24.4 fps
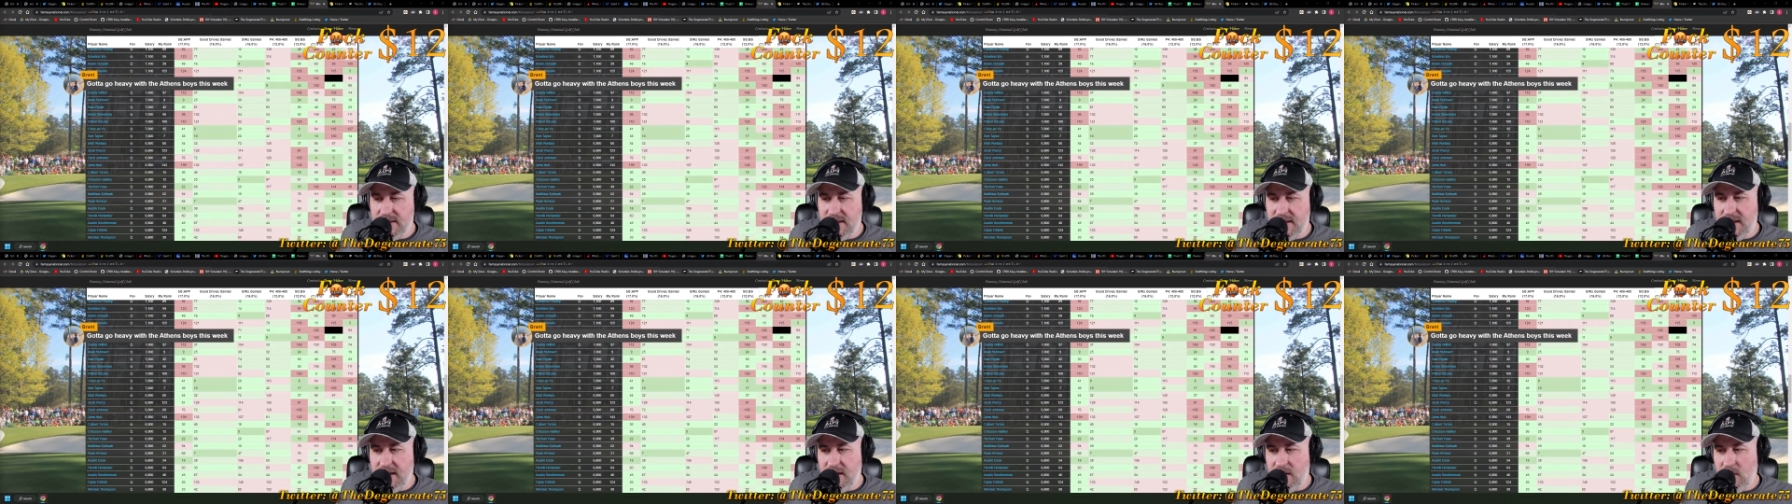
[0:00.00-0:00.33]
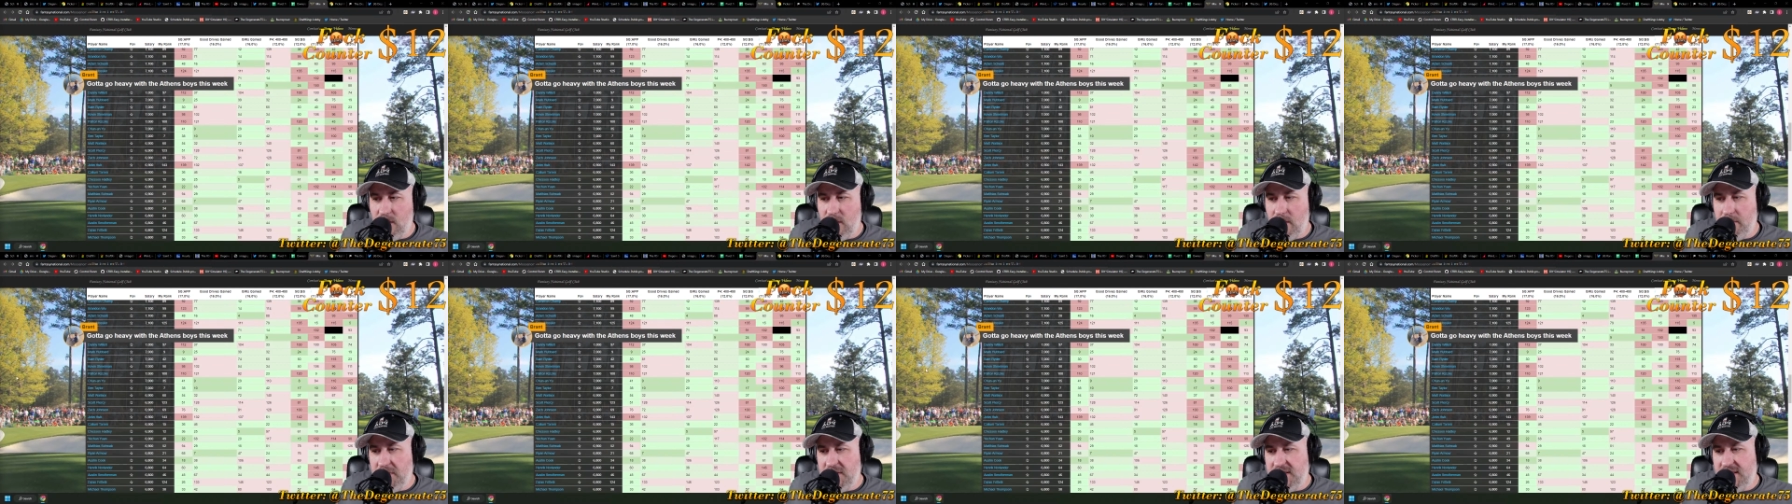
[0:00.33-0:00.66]
I think
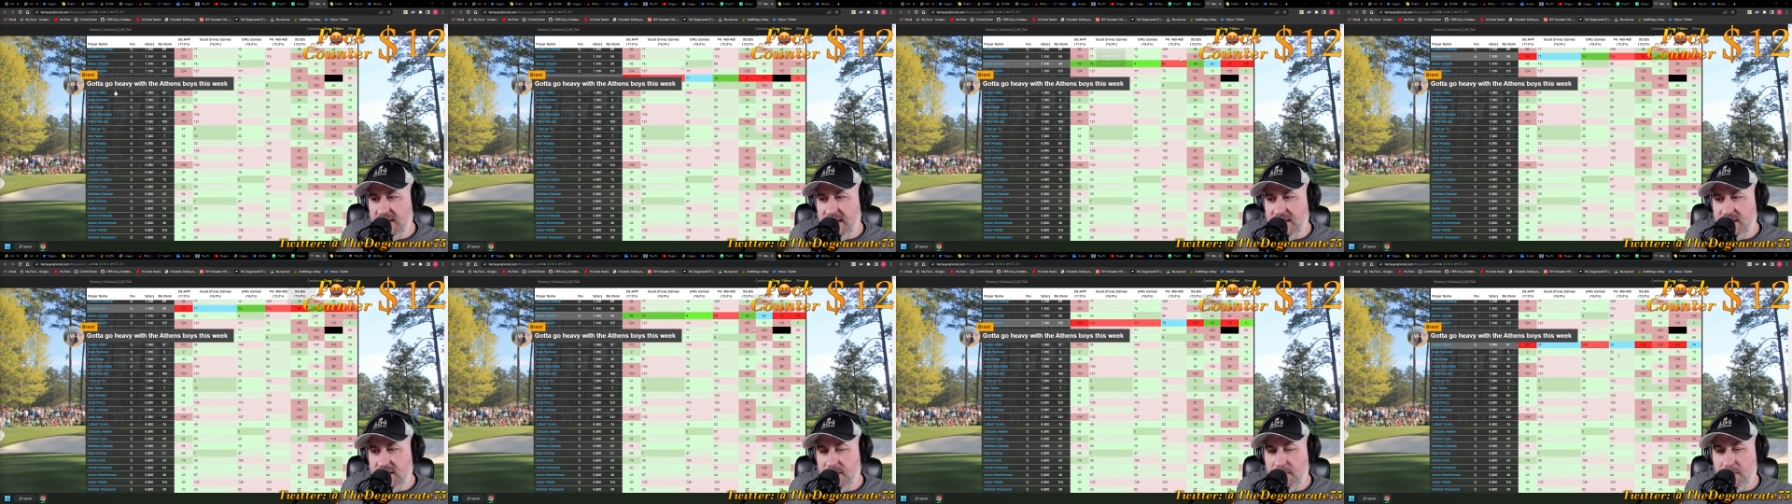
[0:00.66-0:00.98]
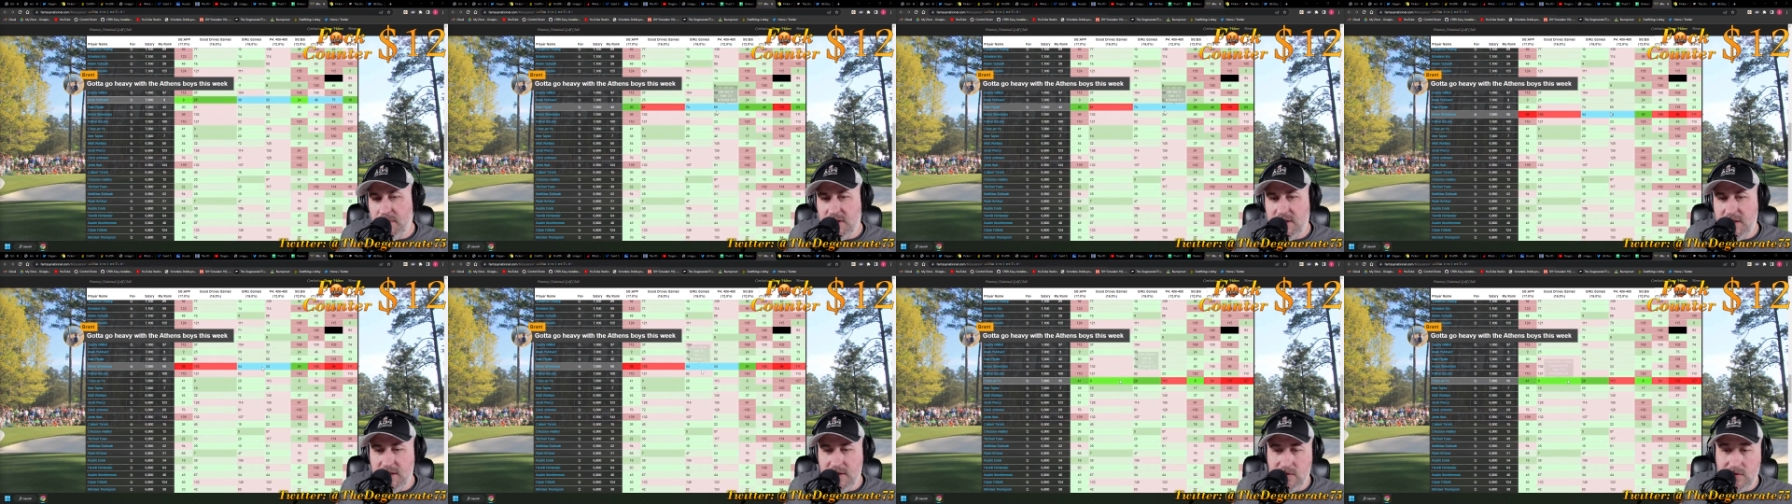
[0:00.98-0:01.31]
Oklahoma State's
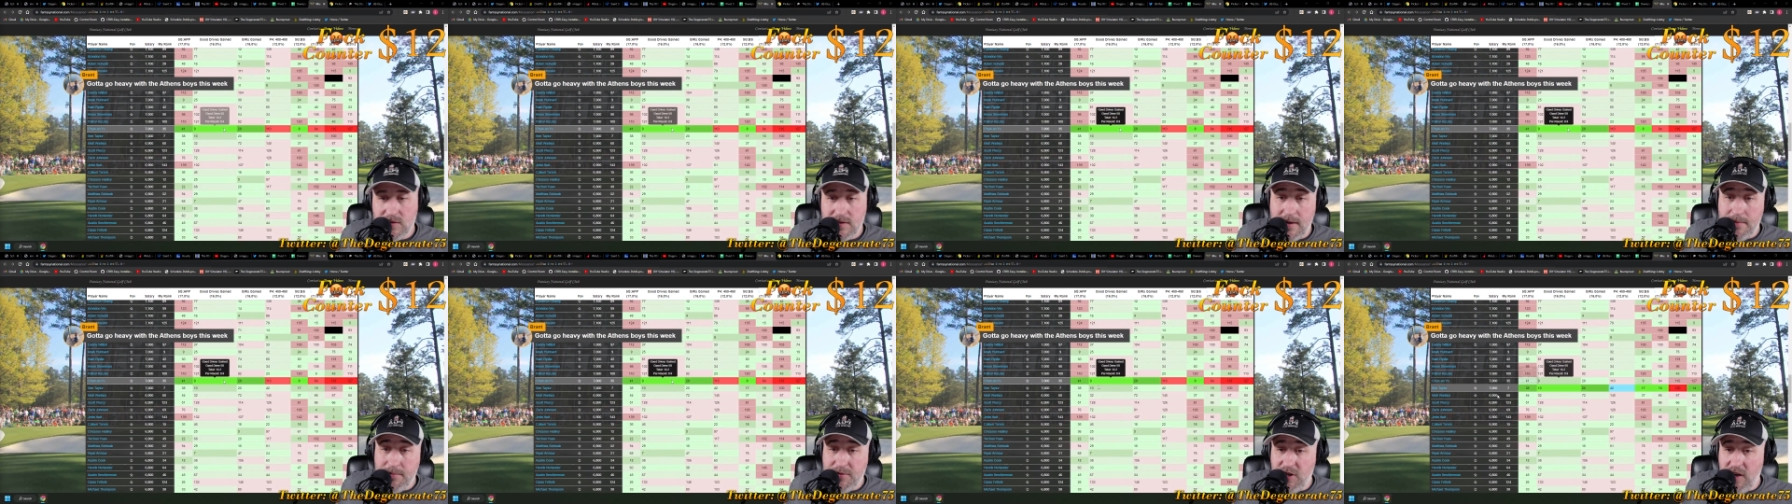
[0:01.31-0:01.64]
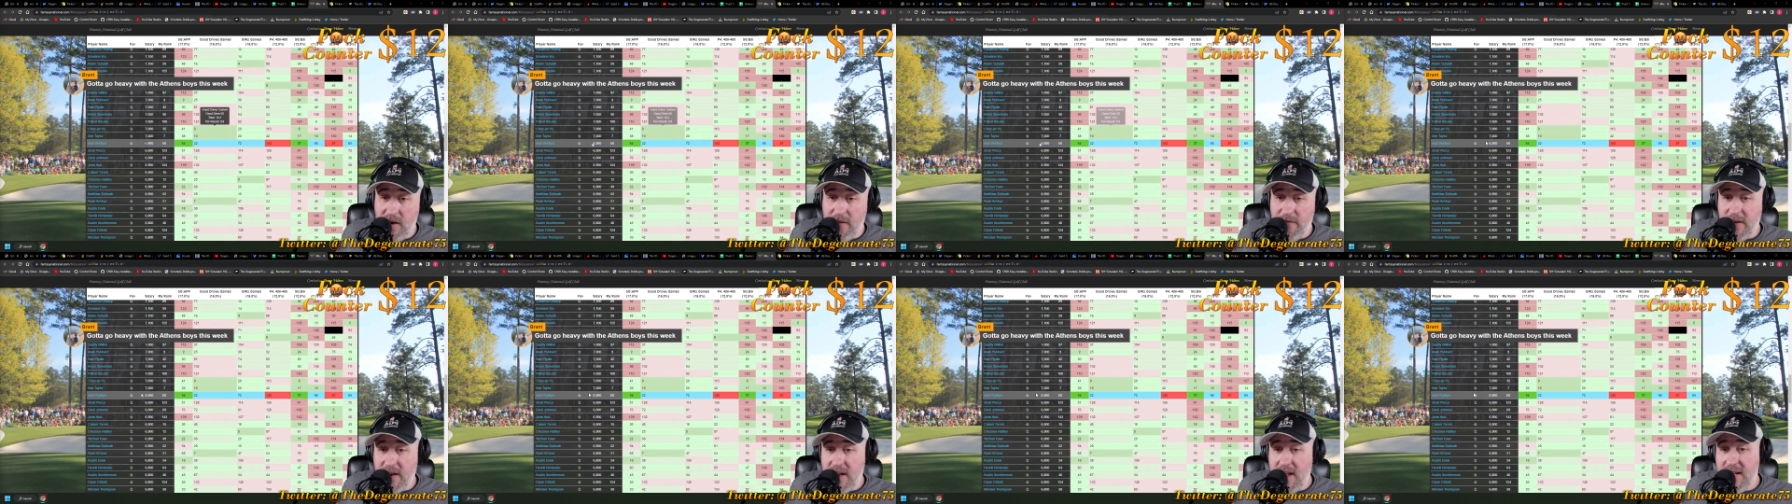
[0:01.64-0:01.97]
number 2. So I'm sure
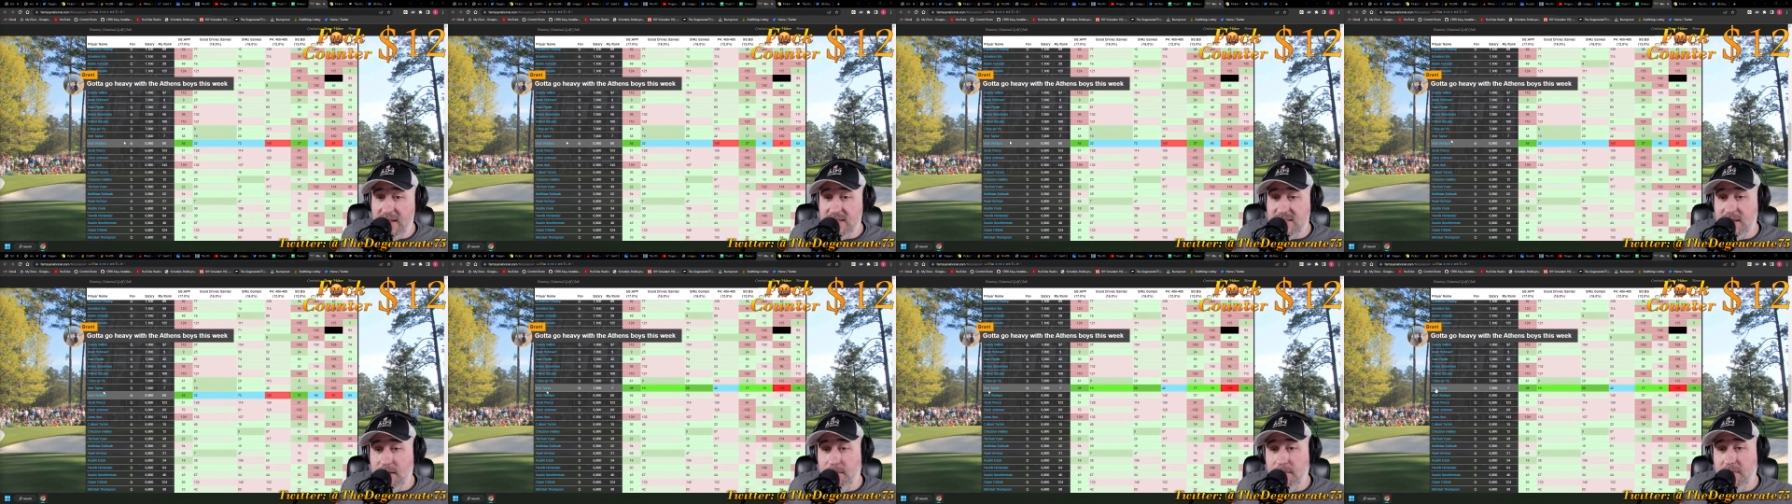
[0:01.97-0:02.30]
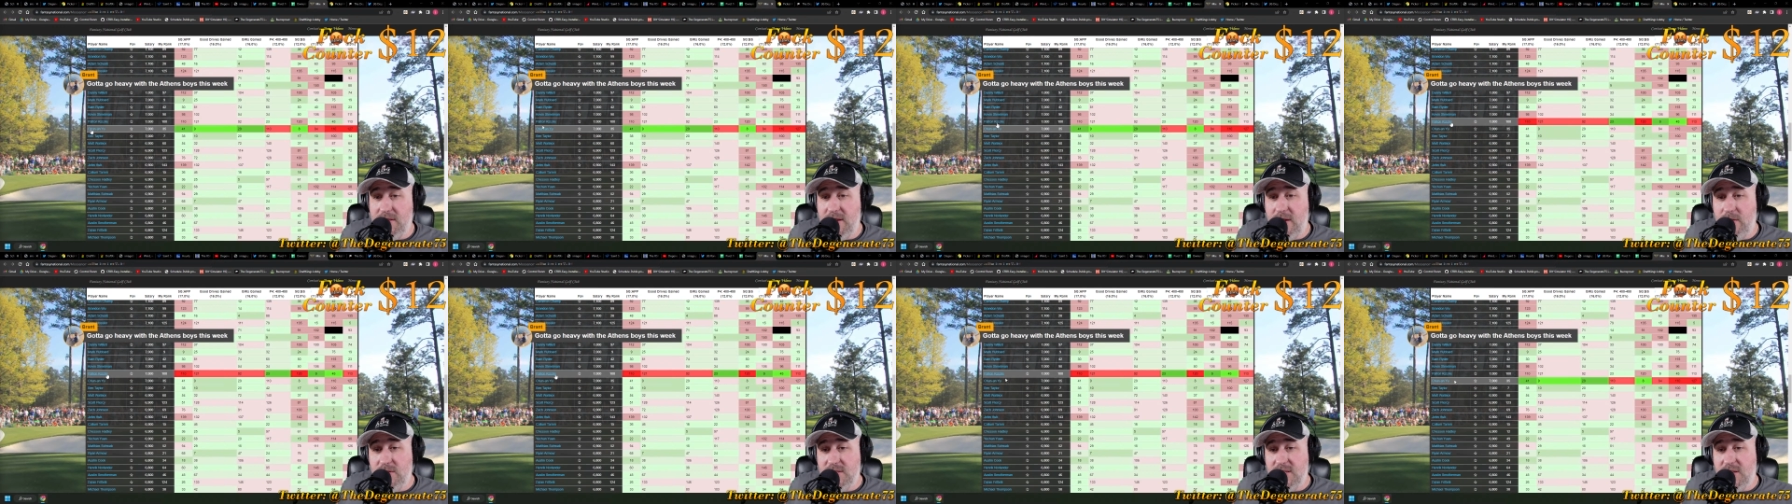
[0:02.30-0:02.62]
I forgot some, but
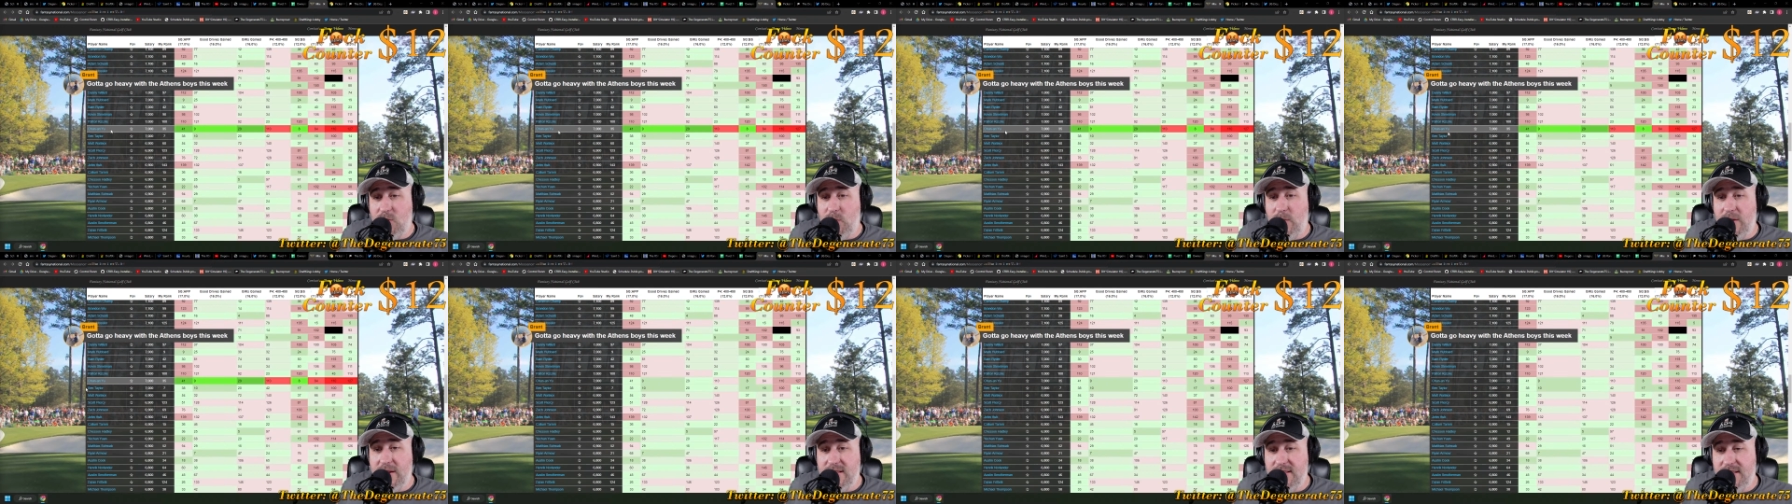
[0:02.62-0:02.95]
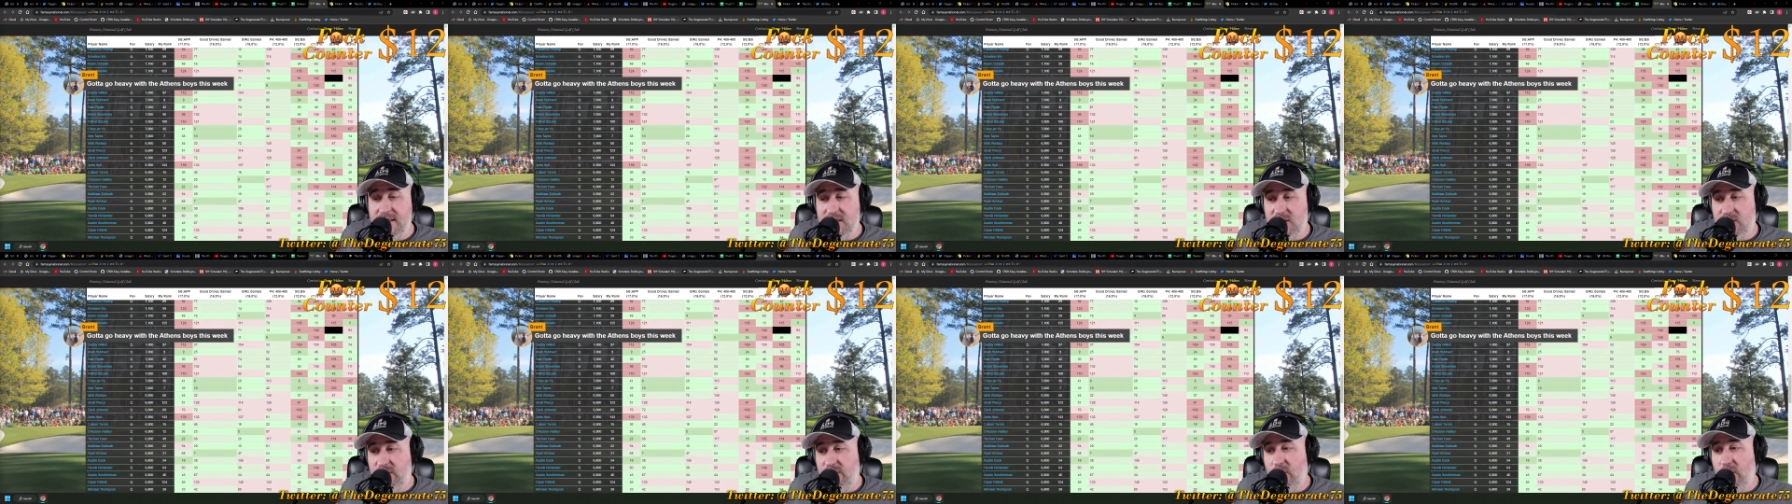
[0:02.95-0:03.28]
there was a quick
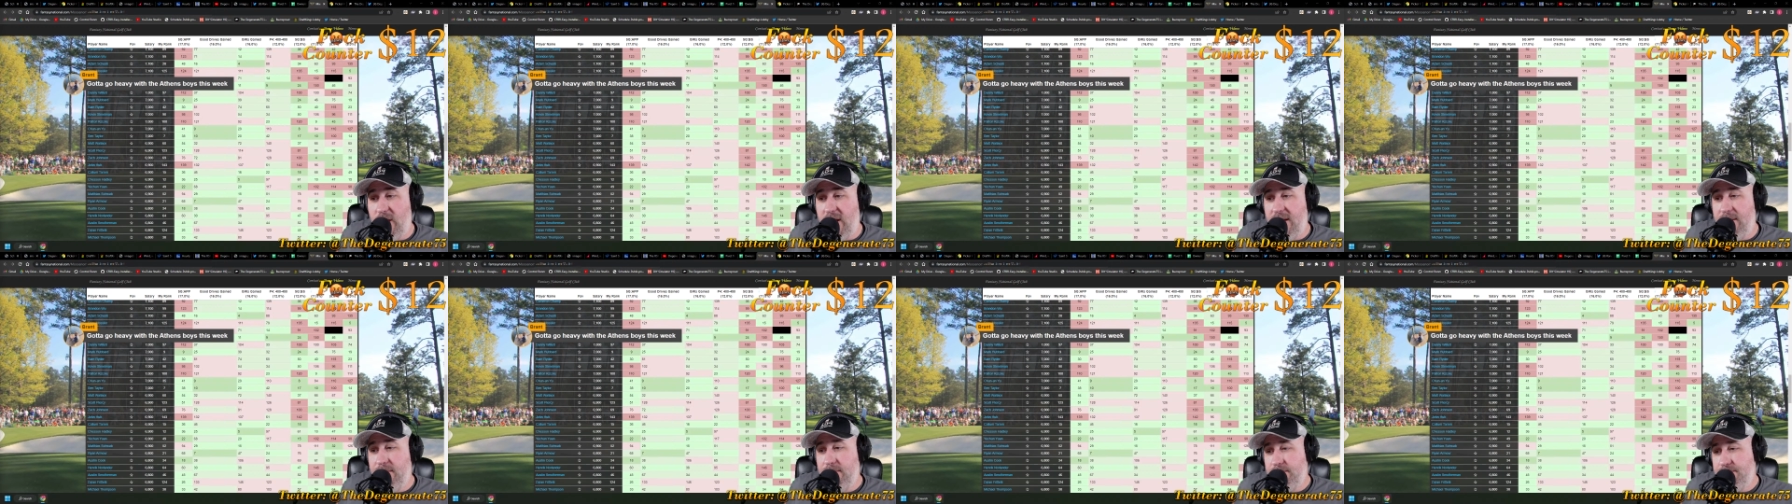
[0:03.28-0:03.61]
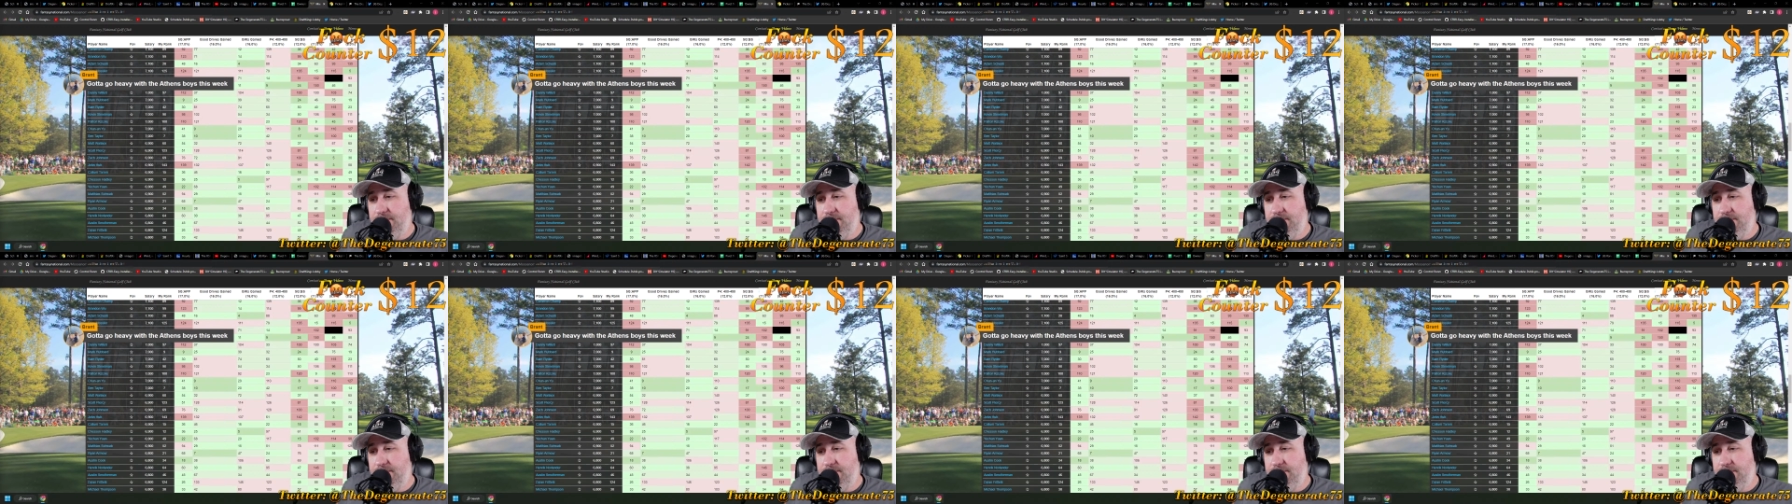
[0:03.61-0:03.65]
list for you.